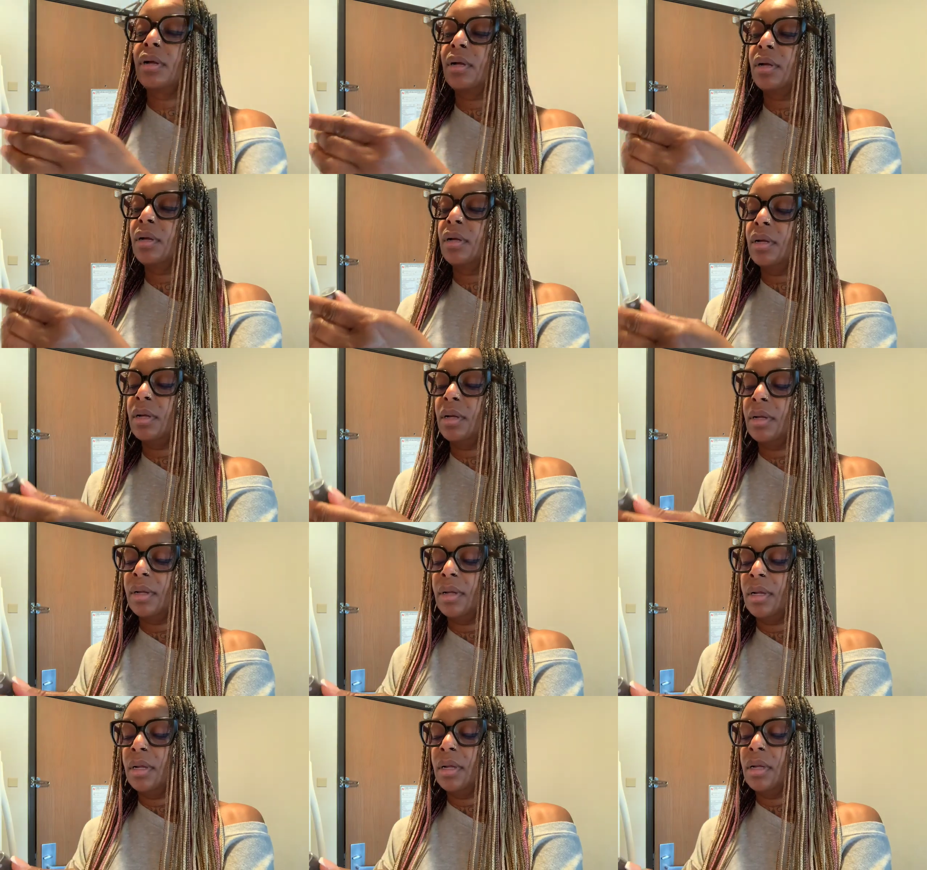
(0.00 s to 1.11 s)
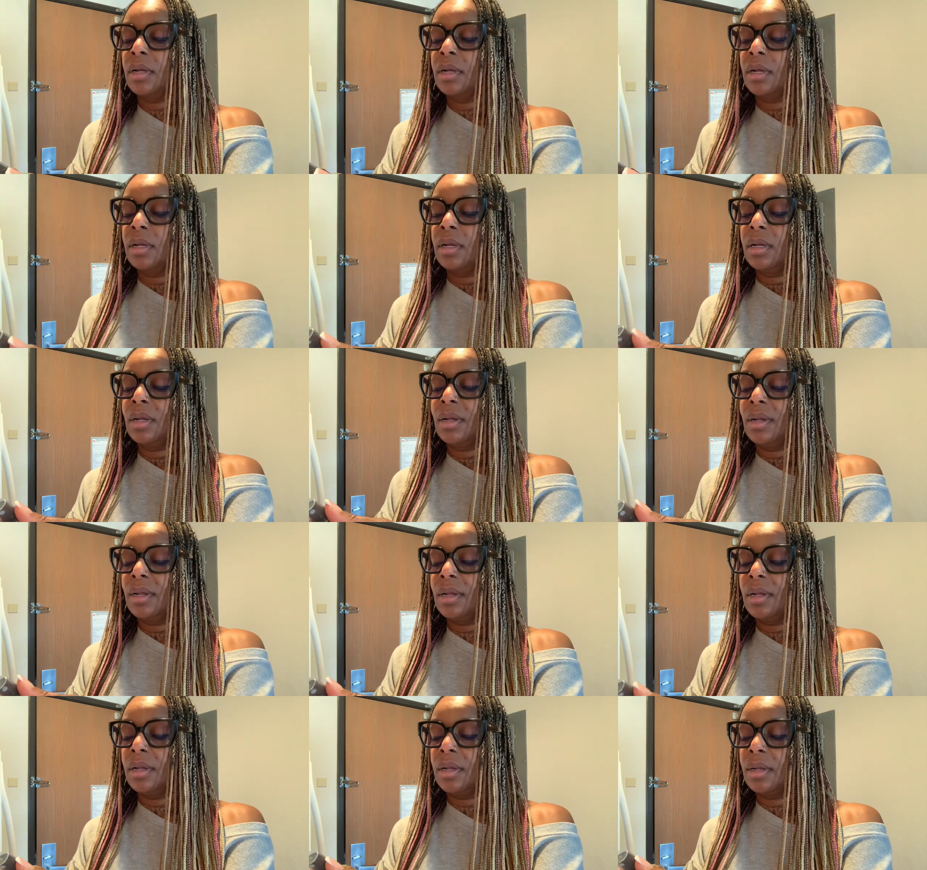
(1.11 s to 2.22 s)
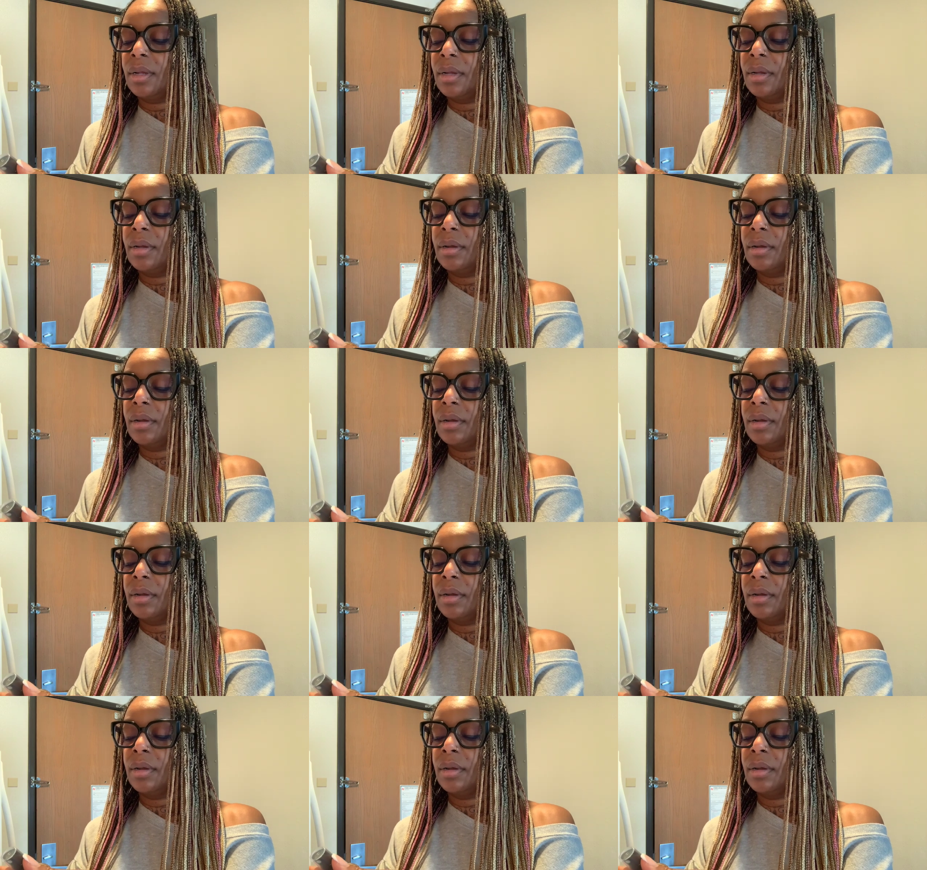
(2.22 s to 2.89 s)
Nobody speaks.